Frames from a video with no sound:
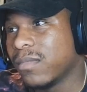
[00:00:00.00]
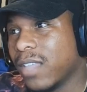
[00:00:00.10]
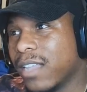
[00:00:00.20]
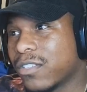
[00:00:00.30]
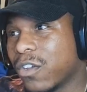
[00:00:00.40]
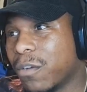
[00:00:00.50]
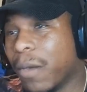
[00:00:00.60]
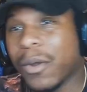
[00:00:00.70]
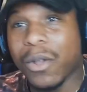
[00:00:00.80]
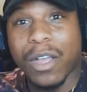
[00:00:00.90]
And so
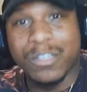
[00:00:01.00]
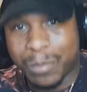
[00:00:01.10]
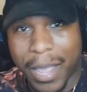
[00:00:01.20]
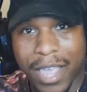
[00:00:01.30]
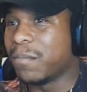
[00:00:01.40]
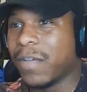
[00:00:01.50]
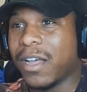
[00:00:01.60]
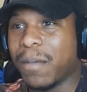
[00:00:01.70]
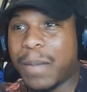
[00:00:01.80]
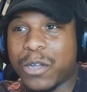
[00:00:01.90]
Mario comes back.
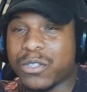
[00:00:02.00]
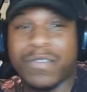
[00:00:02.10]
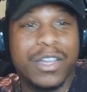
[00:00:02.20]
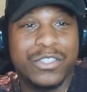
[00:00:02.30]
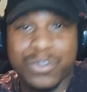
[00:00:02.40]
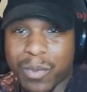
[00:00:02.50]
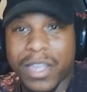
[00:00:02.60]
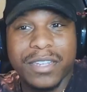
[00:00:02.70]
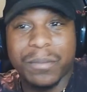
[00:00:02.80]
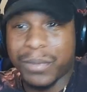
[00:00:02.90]
Uh, Bowser finds his
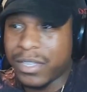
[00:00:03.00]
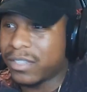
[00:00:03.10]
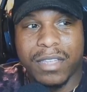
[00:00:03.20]
way to Peach.